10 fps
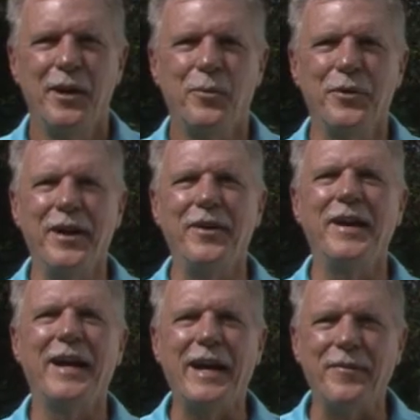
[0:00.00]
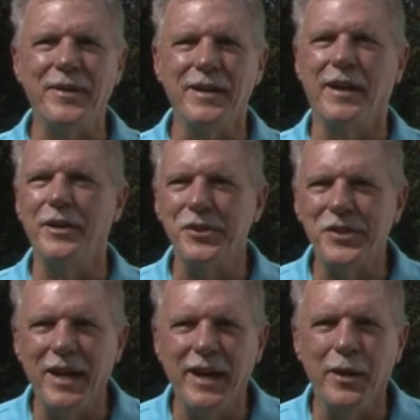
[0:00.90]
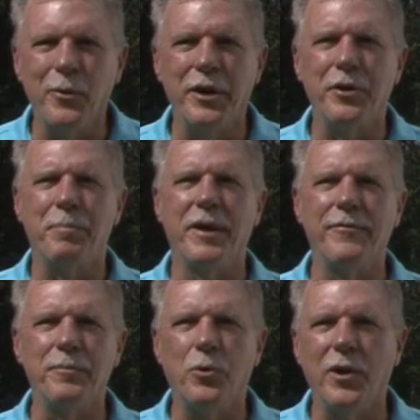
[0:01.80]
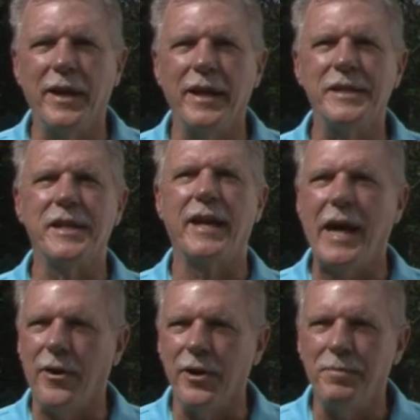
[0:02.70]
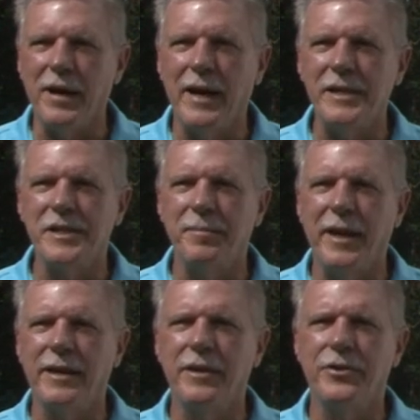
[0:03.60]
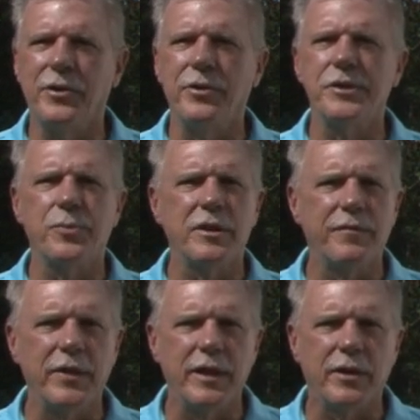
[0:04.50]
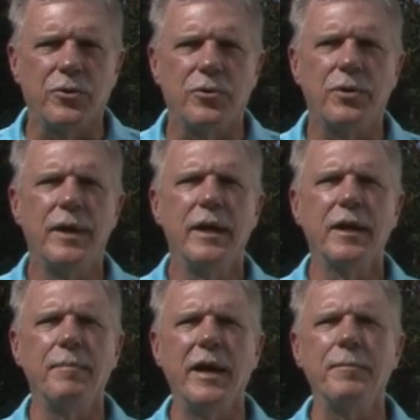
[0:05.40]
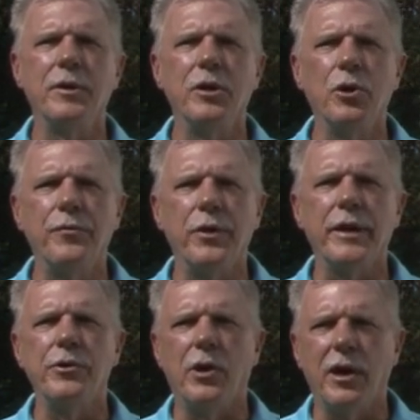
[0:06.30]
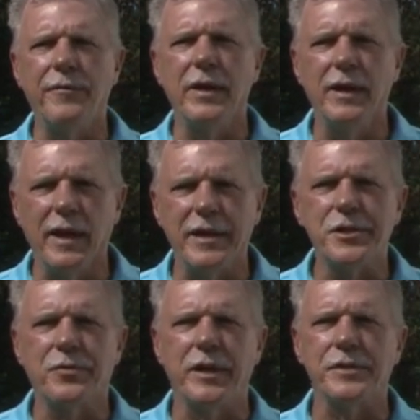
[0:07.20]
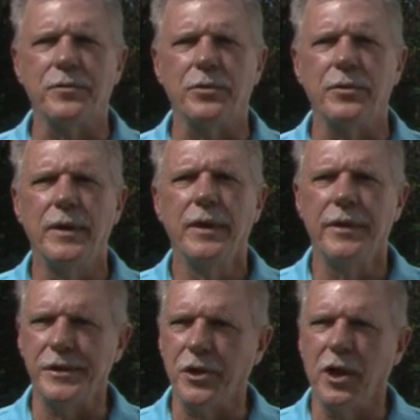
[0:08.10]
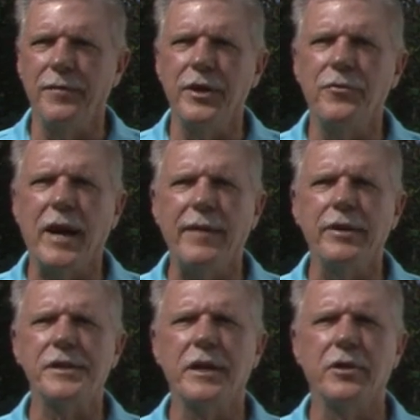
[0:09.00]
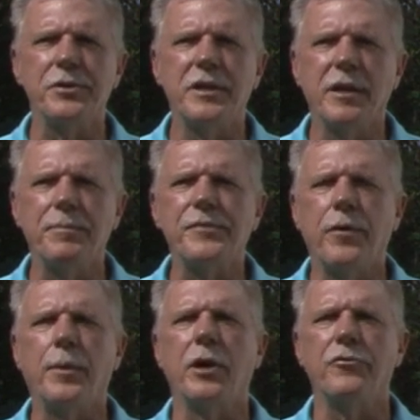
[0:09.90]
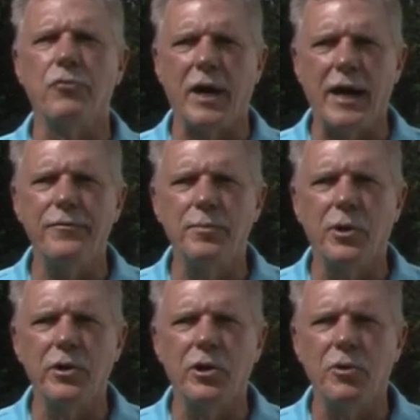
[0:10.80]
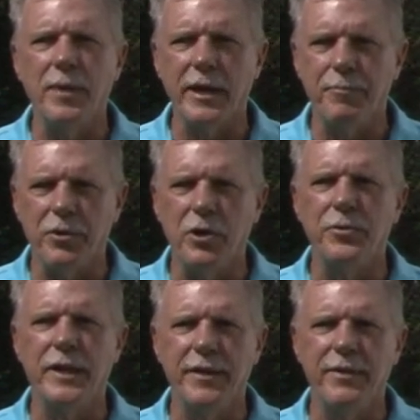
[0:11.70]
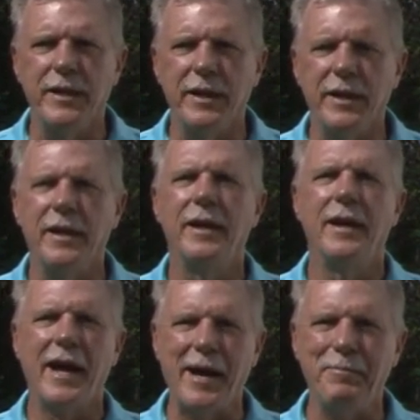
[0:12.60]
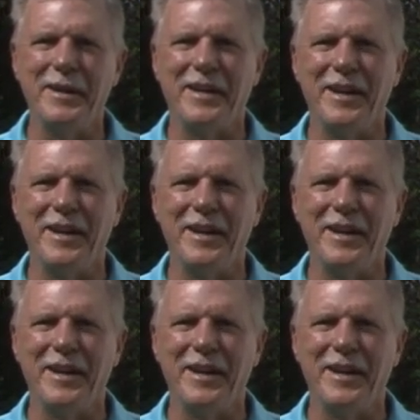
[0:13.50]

Well, there you have it. Understanding where your pivot point is and how it applies to making turns with the vehicle can make maneuvering your RV less stressful. This RV driving skills tip is from our Drive Your Motorhome Like a Pro DVD. Happy